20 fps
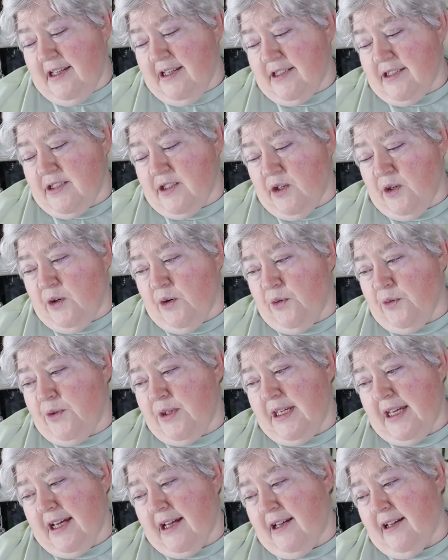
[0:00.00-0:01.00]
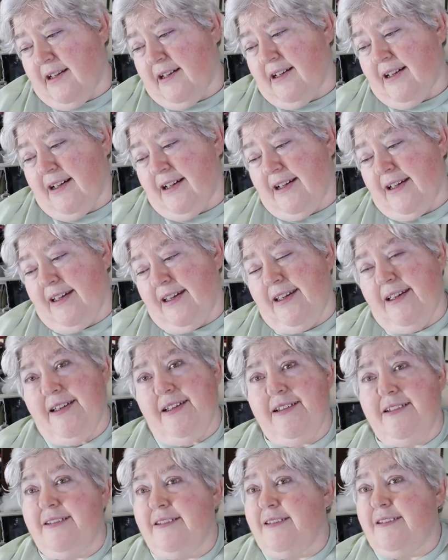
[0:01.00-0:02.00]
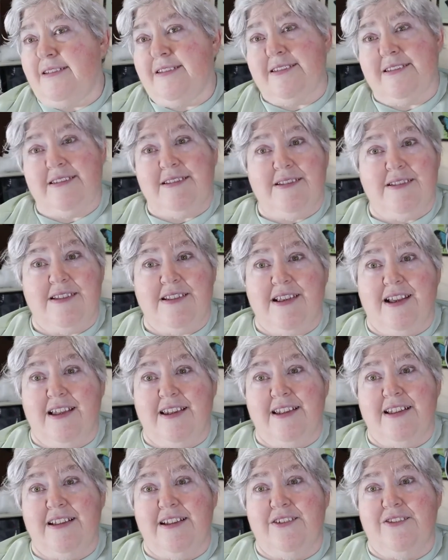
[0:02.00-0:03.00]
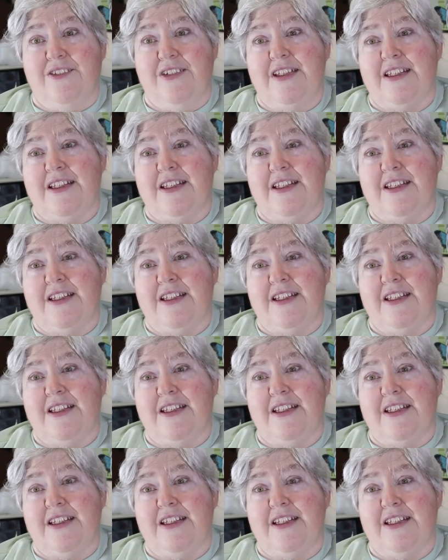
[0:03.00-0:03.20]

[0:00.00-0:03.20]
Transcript: So yeah, I got a little of